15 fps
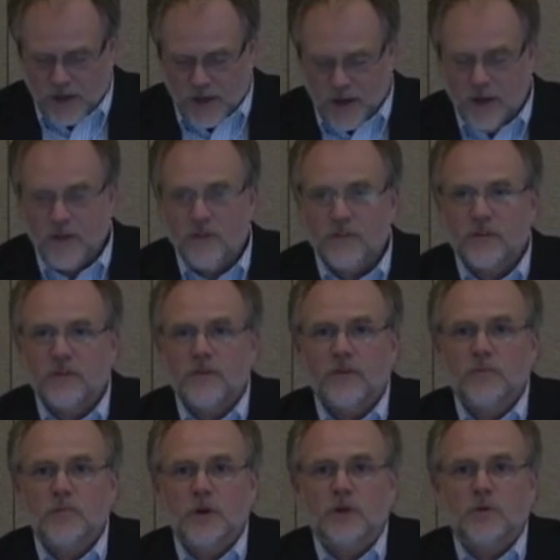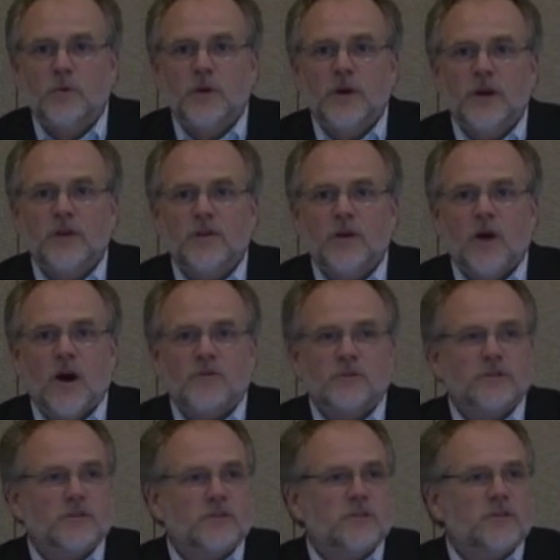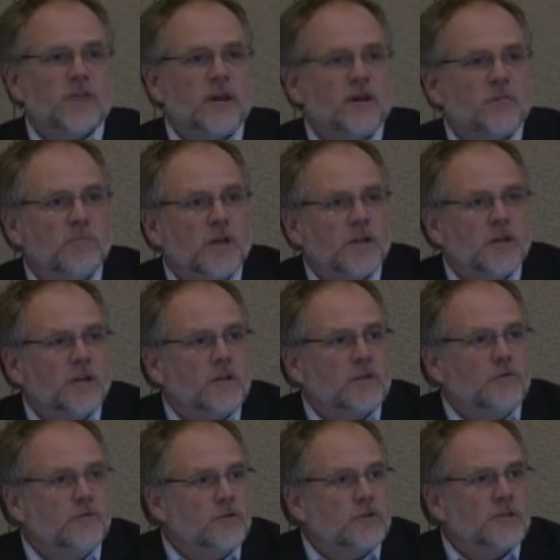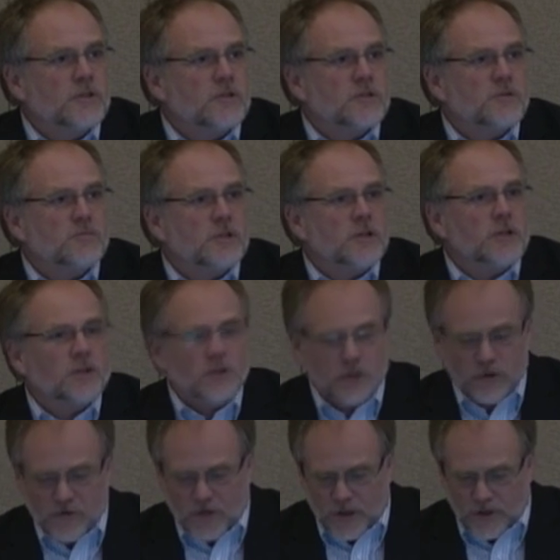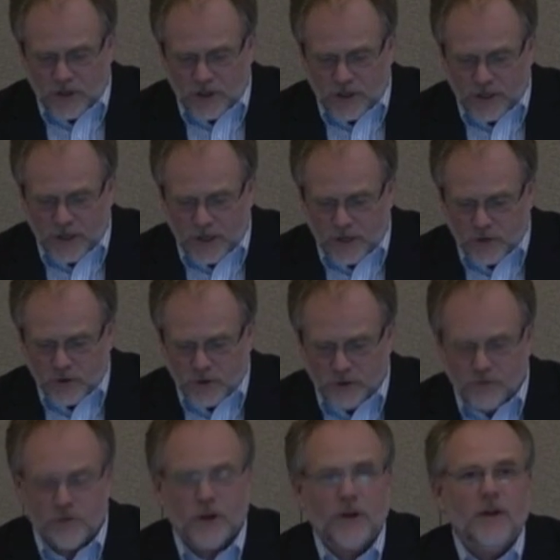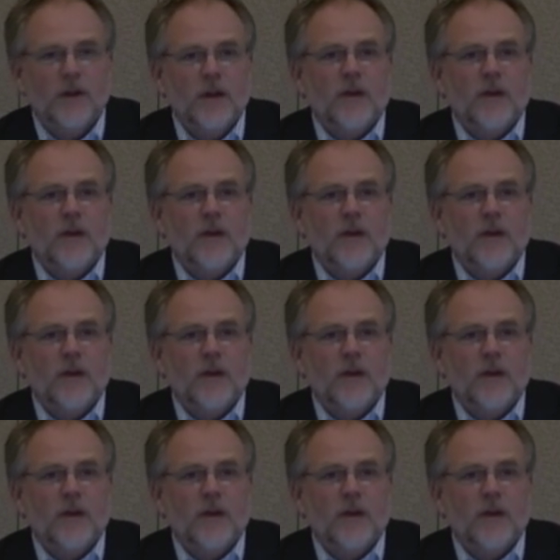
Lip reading: And between the Office of Sustainability, the Food Systems Initiative, and the Clean Energy Fund,